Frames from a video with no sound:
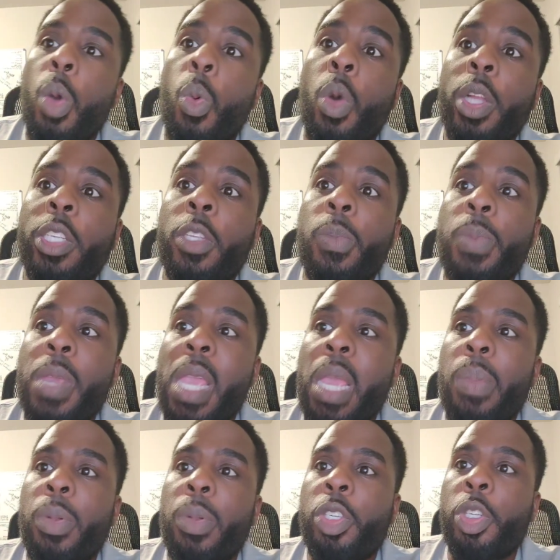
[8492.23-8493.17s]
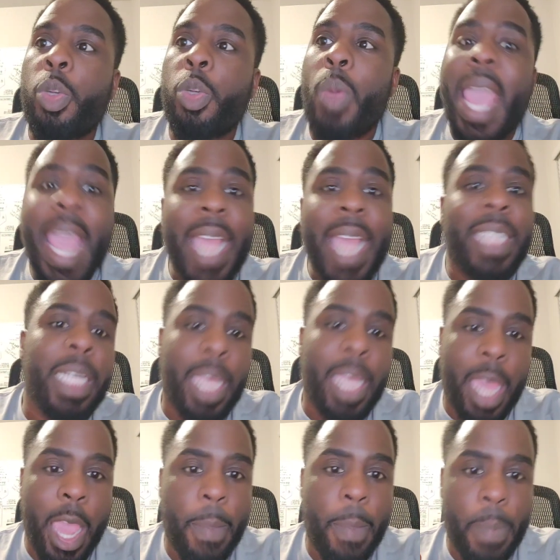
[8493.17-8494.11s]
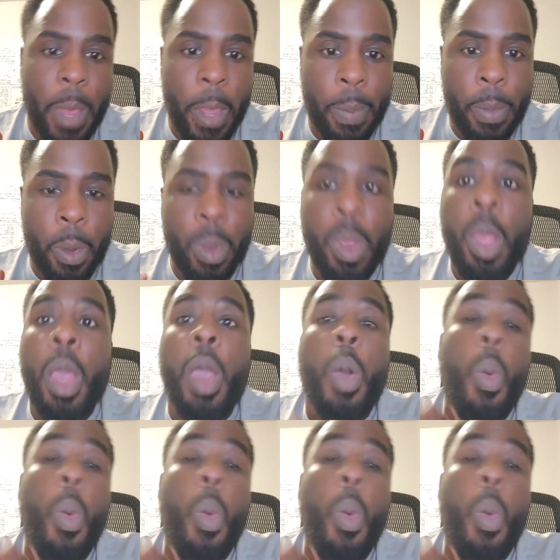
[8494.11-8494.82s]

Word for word: want to be able to educate people.